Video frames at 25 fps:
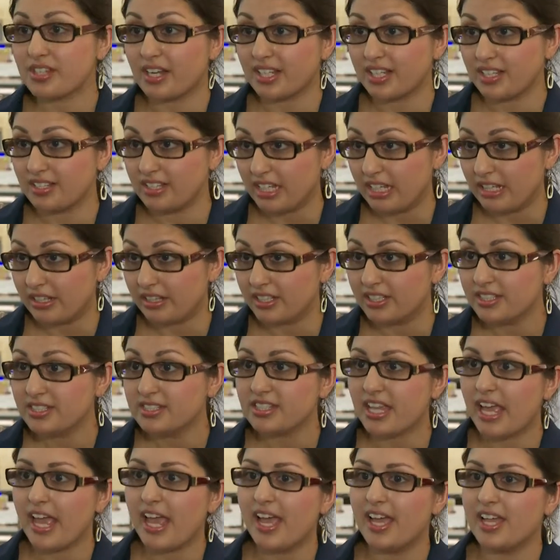study in
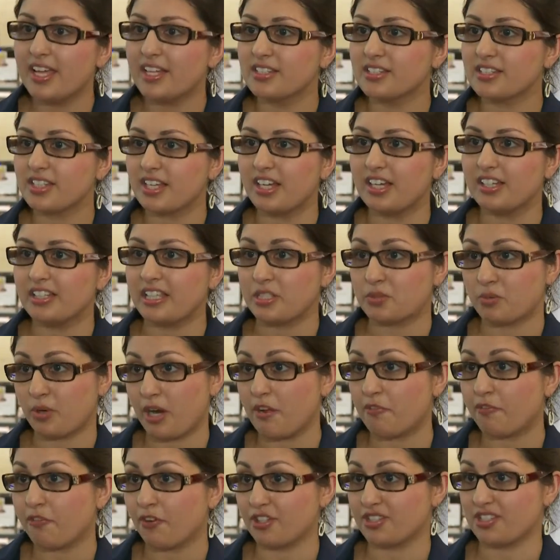England, and uh, that's
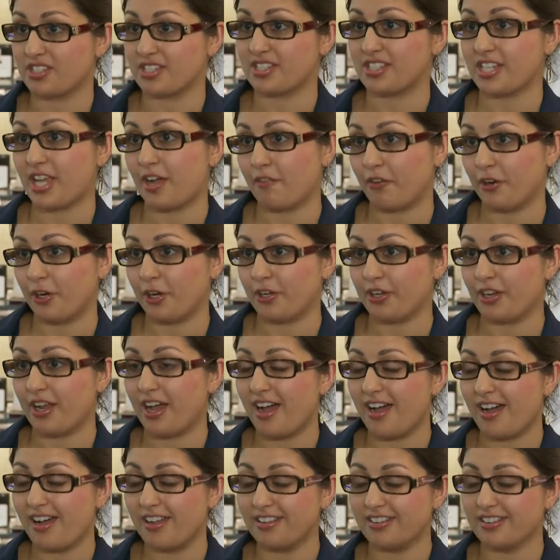where I first discovered
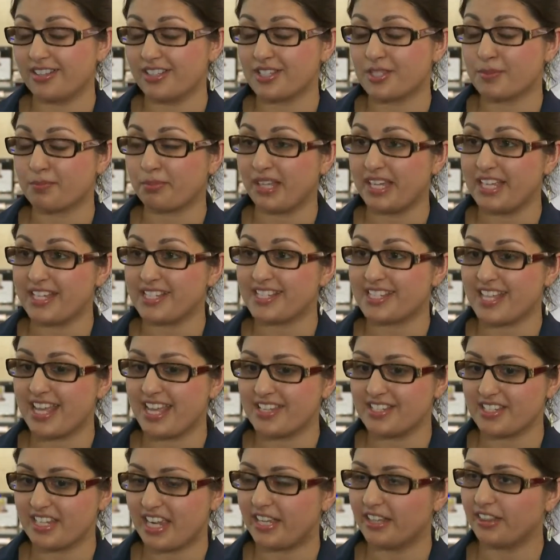uh, this place,
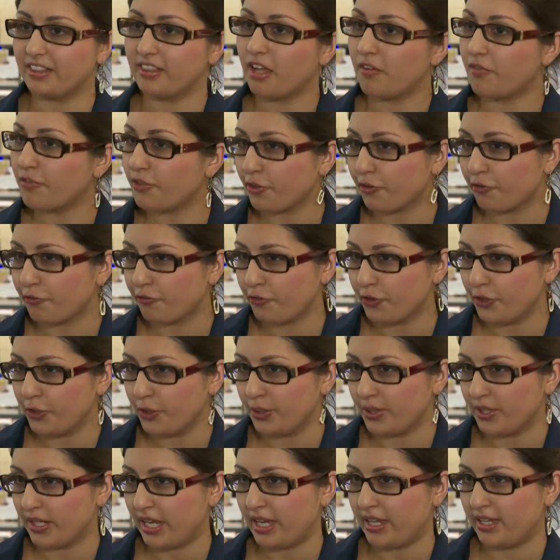and I love their
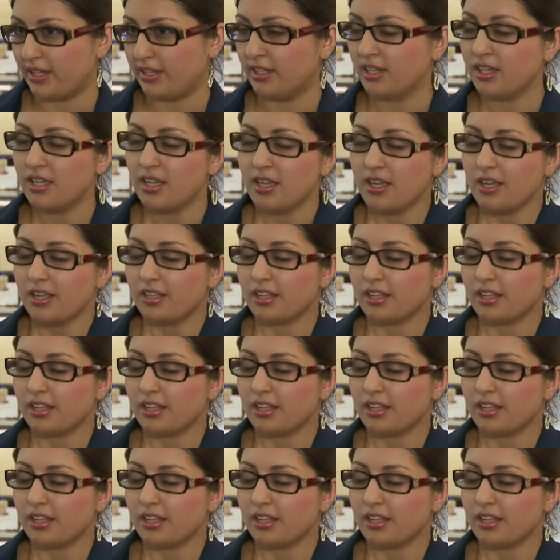food. I